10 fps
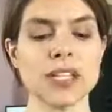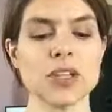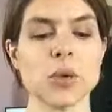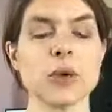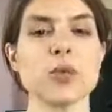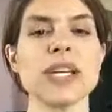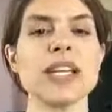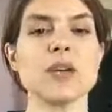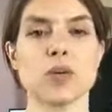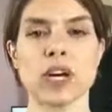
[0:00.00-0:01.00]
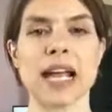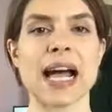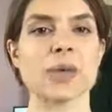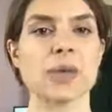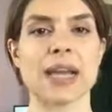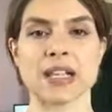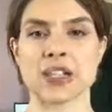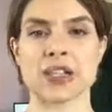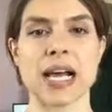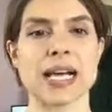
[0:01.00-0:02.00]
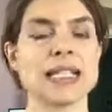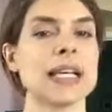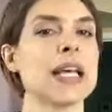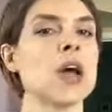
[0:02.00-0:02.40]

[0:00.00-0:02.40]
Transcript: So when we work out, when we exercise,